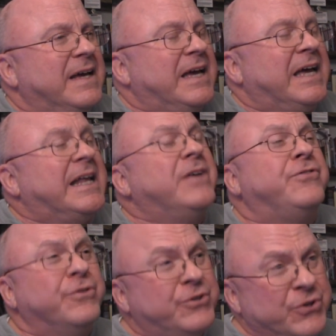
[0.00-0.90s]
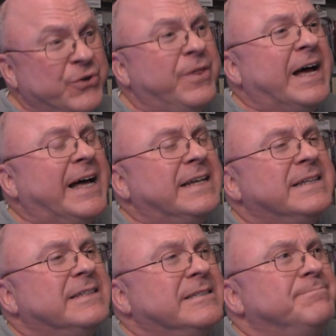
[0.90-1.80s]
And as you do that,
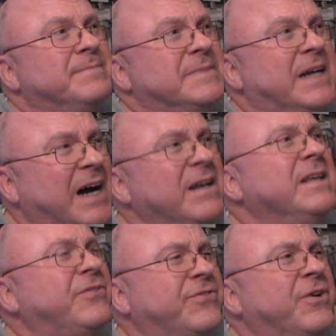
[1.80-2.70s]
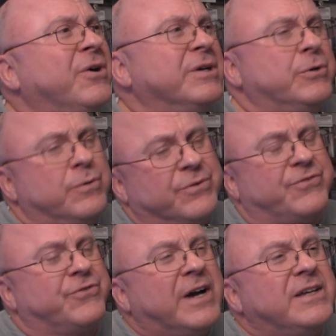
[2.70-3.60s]
godly sorrow will
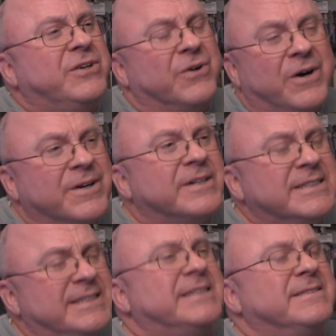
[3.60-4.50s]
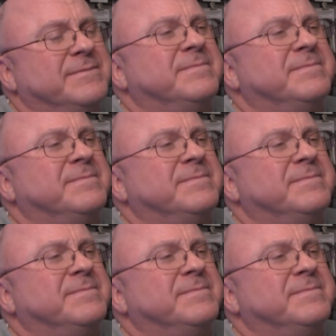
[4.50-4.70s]
strike your heart.